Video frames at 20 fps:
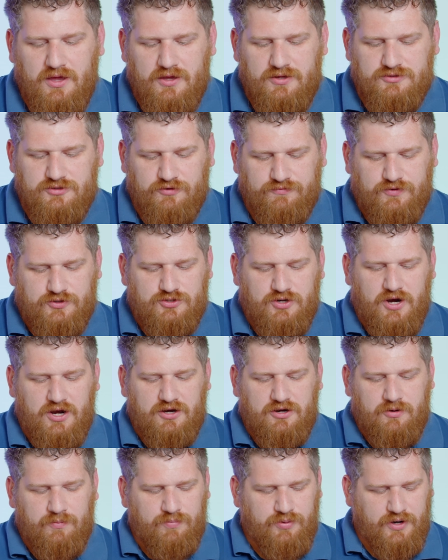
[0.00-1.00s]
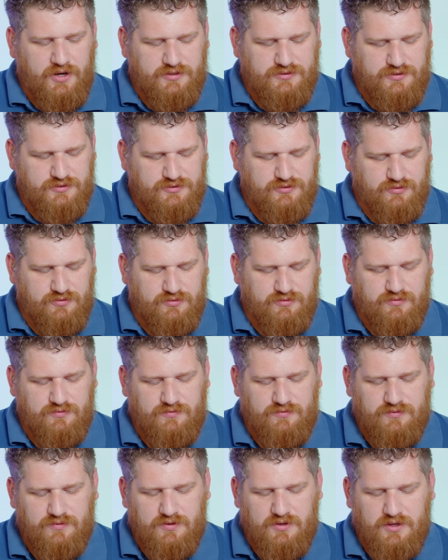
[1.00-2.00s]
So if you're trying to compress a
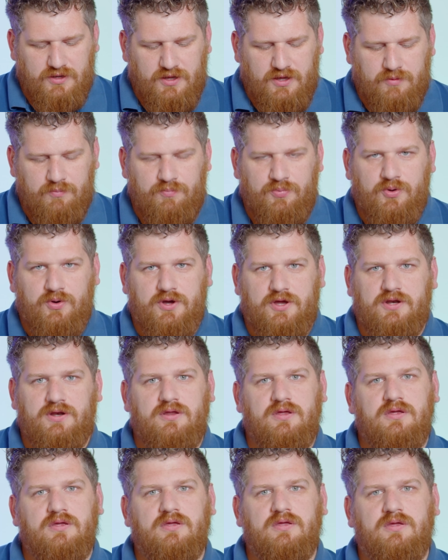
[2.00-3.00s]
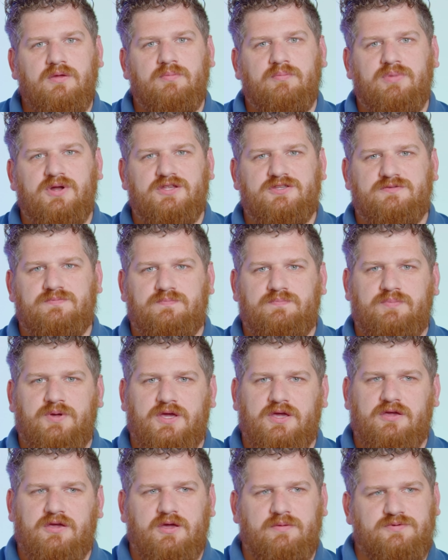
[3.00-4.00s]
certain input, but it's
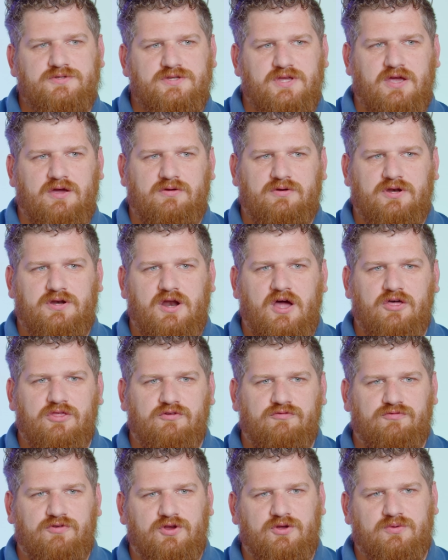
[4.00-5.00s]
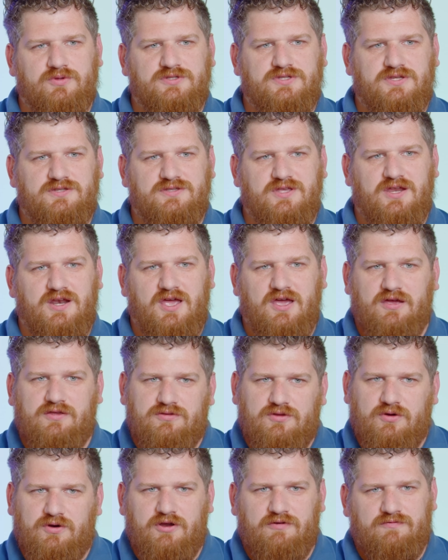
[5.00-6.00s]
picking up sound in other frequencies
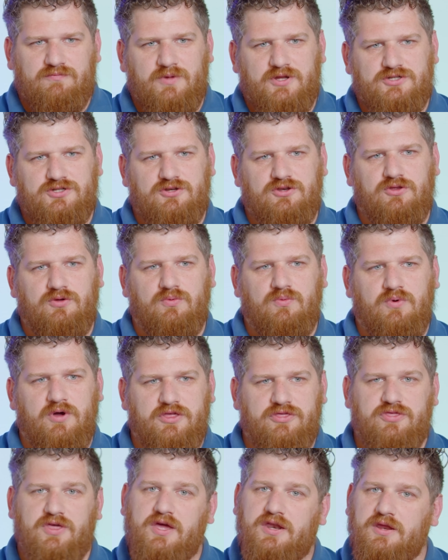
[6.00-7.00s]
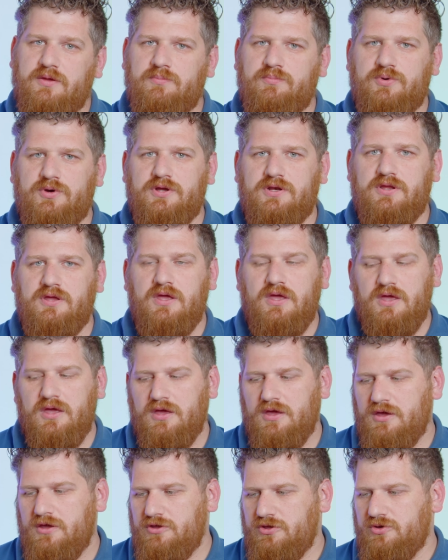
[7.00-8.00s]
that don't have much to do with that input,
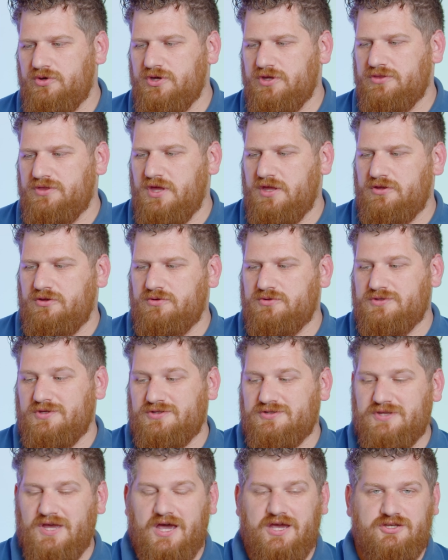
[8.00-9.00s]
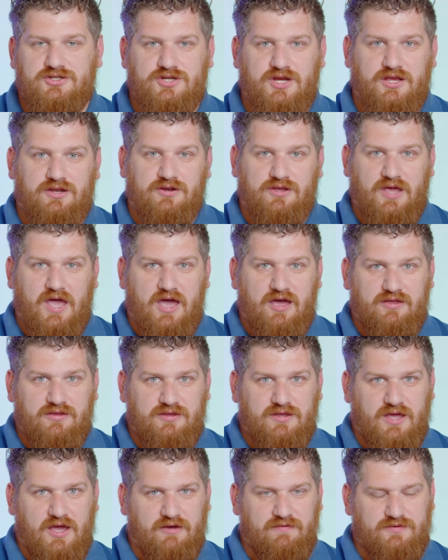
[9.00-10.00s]
you can then use the sidechain
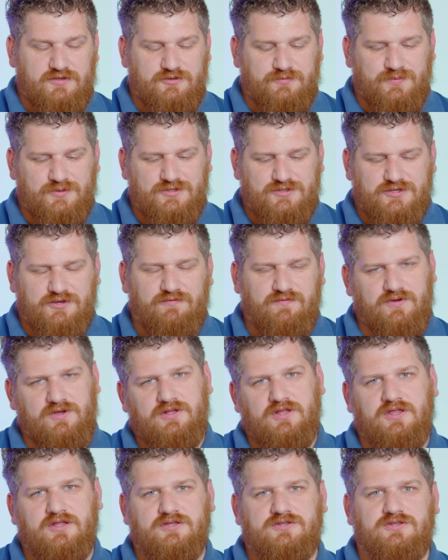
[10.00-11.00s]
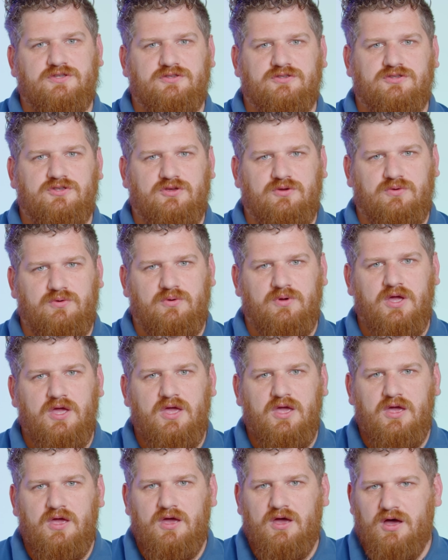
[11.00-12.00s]
to have it specifically listen to
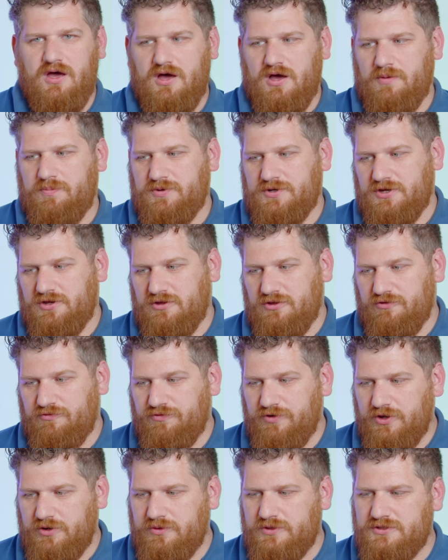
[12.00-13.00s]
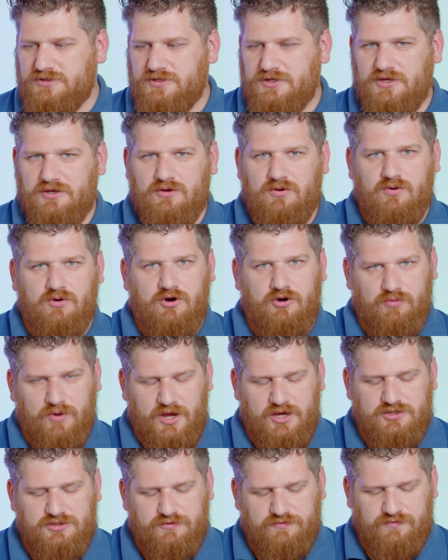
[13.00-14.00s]
a particular frequency or a
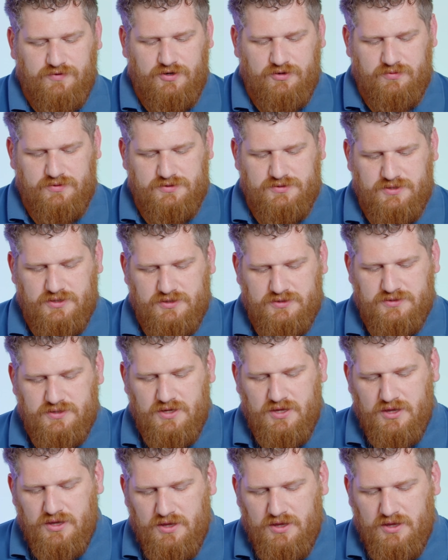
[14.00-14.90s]
range of frequencies.